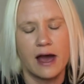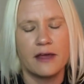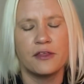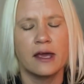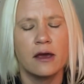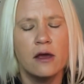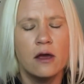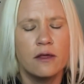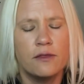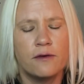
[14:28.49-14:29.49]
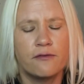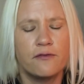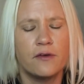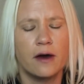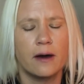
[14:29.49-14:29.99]

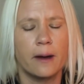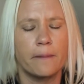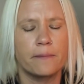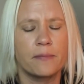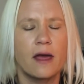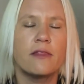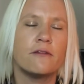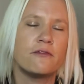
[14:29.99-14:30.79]
the